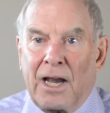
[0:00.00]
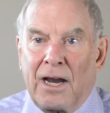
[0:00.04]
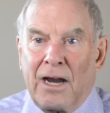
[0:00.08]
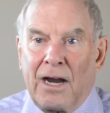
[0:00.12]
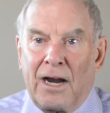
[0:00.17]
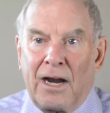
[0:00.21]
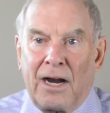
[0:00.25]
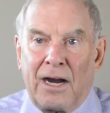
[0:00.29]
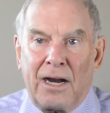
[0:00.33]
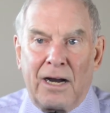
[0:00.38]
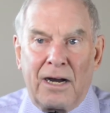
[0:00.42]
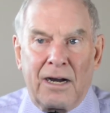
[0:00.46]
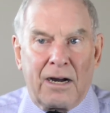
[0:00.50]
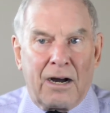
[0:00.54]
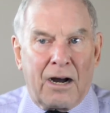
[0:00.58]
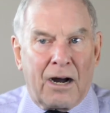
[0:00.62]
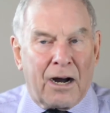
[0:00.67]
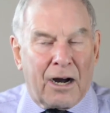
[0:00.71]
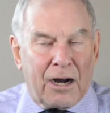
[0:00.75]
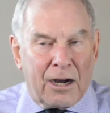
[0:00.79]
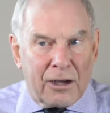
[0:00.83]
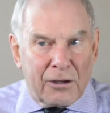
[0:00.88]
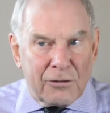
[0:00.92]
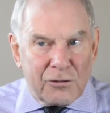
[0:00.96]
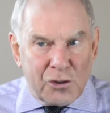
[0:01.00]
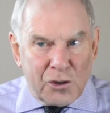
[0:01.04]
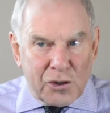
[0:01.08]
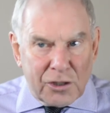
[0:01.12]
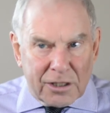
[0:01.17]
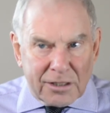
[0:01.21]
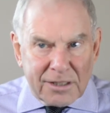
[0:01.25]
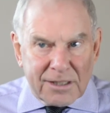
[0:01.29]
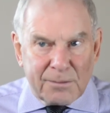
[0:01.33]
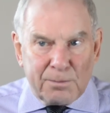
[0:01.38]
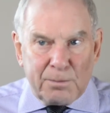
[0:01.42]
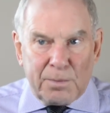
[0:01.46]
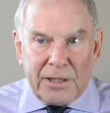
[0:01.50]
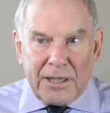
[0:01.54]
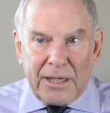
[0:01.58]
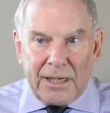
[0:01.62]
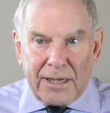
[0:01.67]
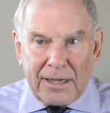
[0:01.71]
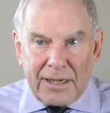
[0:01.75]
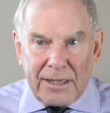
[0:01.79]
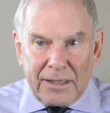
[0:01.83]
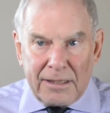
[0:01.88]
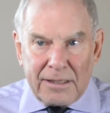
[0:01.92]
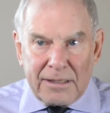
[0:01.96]
are just
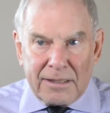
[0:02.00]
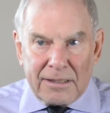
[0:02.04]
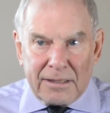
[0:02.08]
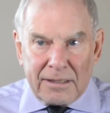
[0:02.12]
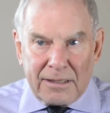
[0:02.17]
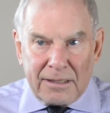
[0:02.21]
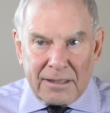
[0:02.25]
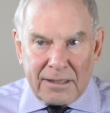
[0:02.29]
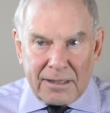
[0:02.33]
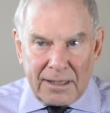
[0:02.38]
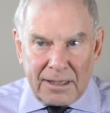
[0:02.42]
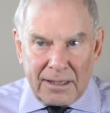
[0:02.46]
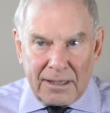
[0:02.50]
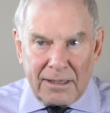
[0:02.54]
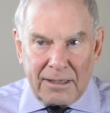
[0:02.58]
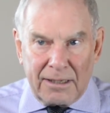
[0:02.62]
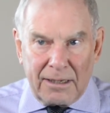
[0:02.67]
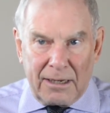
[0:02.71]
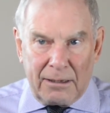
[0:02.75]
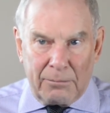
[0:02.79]
beginning to think